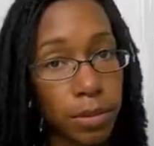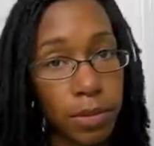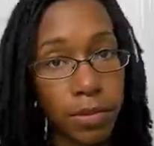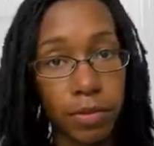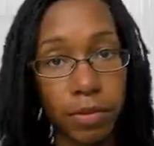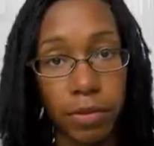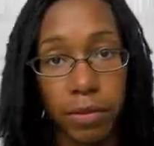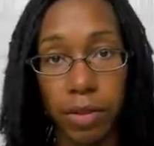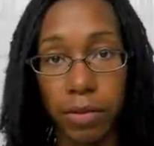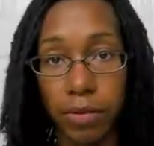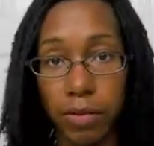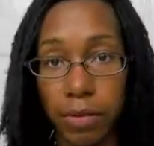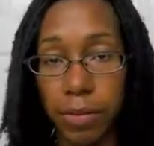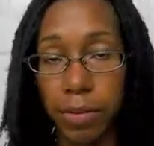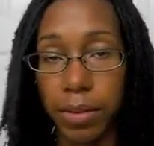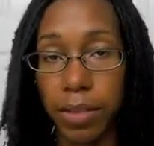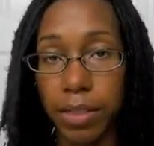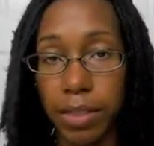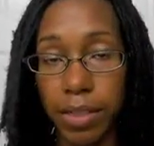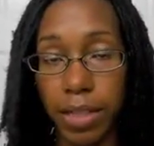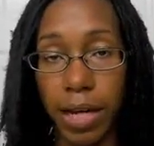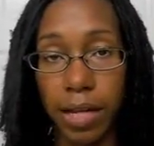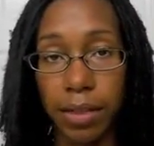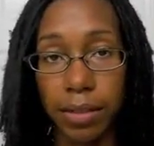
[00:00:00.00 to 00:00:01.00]
before you can put
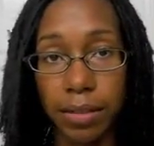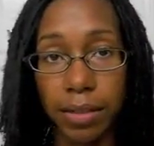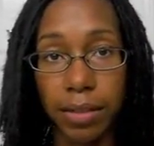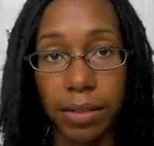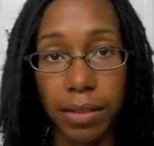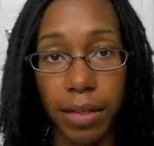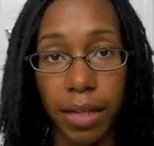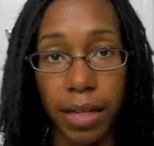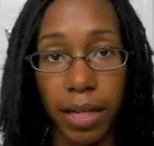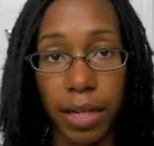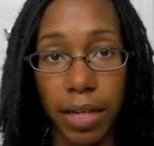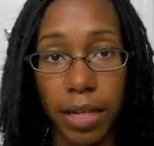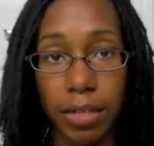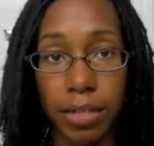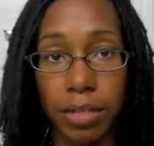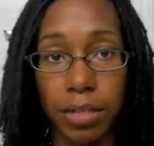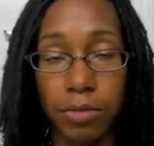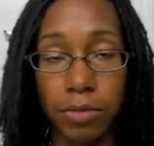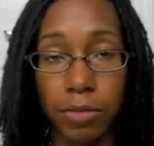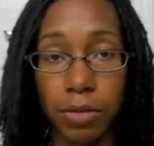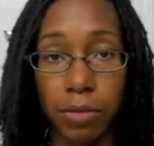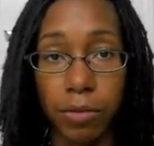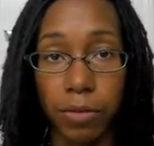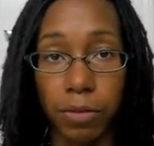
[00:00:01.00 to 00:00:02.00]
a towel on your head is you
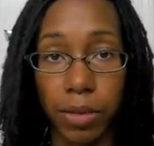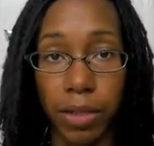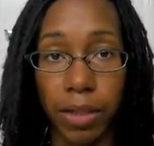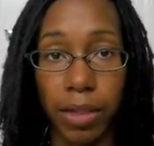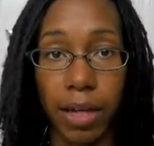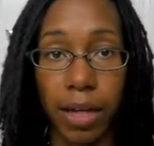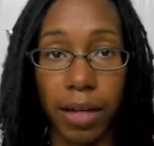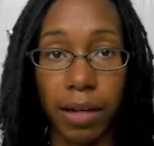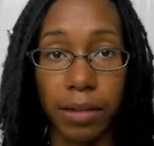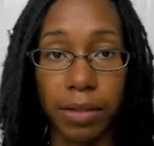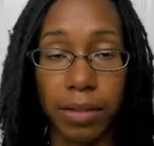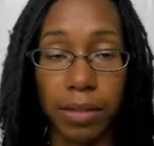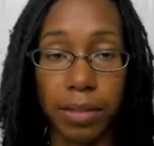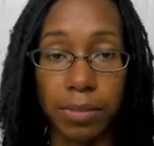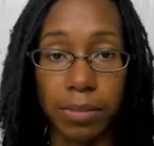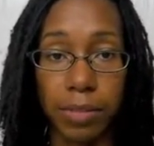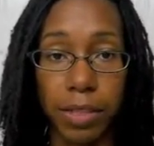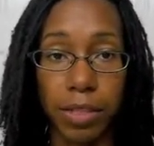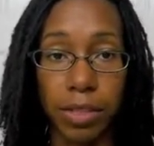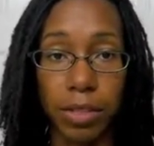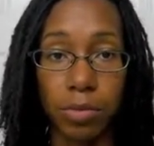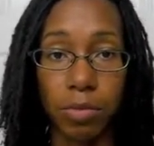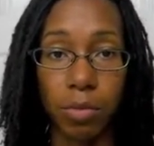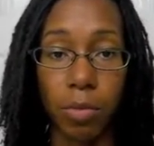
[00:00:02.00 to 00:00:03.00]
want to wring out as
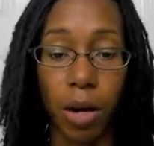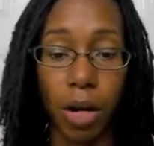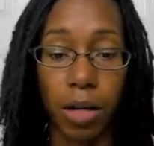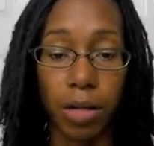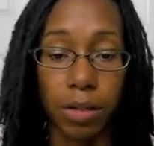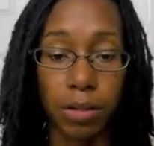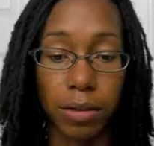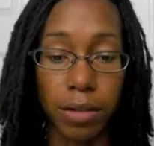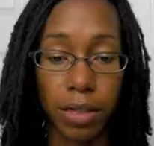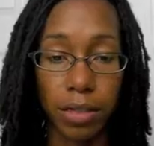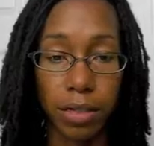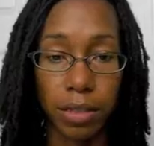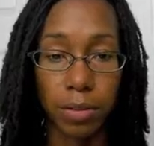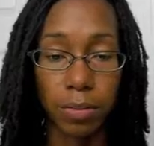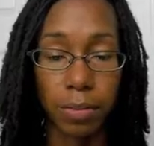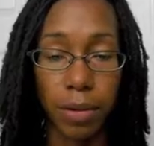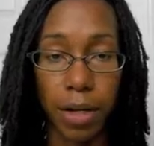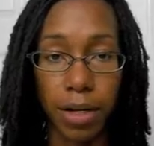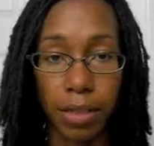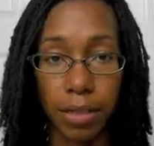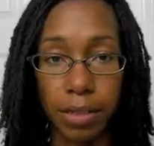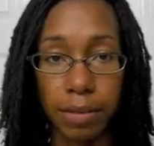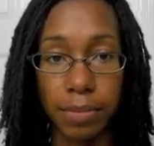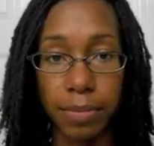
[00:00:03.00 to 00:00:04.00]
much water as you
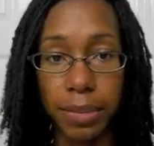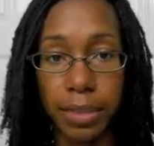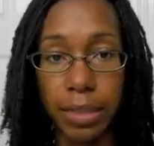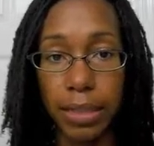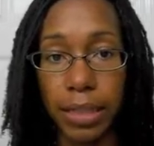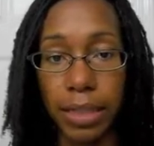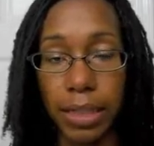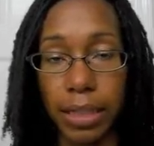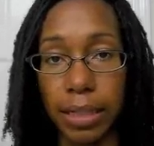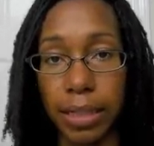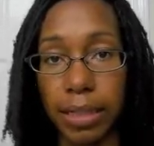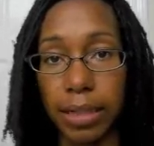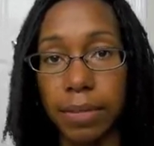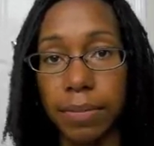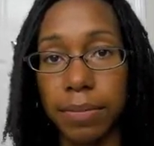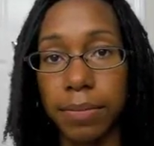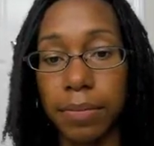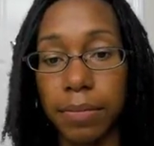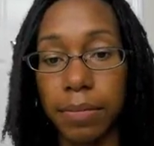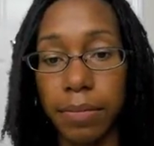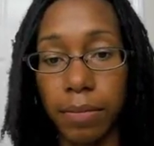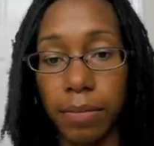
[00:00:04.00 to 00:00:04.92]
possibly can.